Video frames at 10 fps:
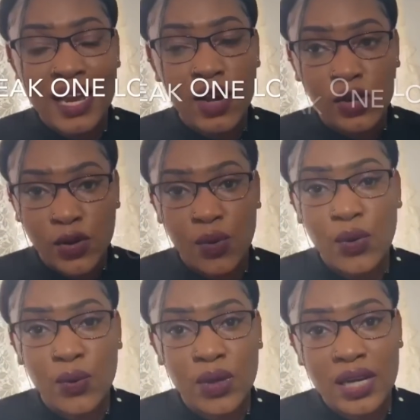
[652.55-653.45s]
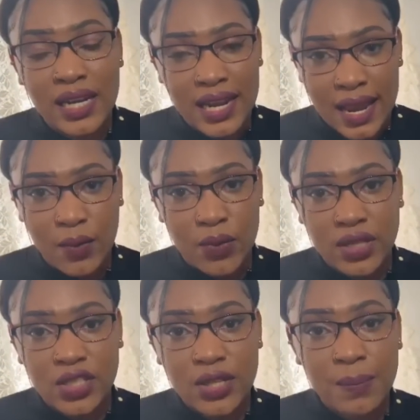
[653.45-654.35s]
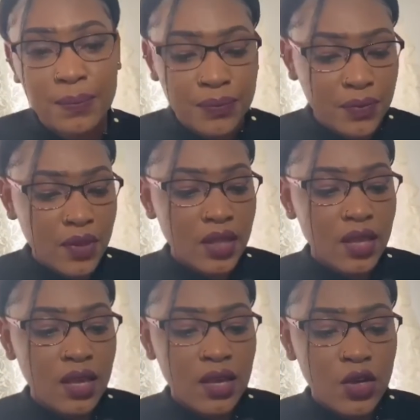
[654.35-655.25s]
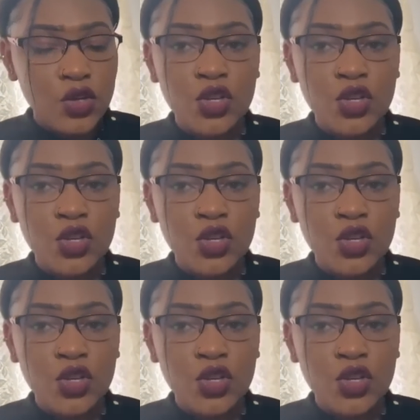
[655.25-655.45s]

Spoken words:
local language. You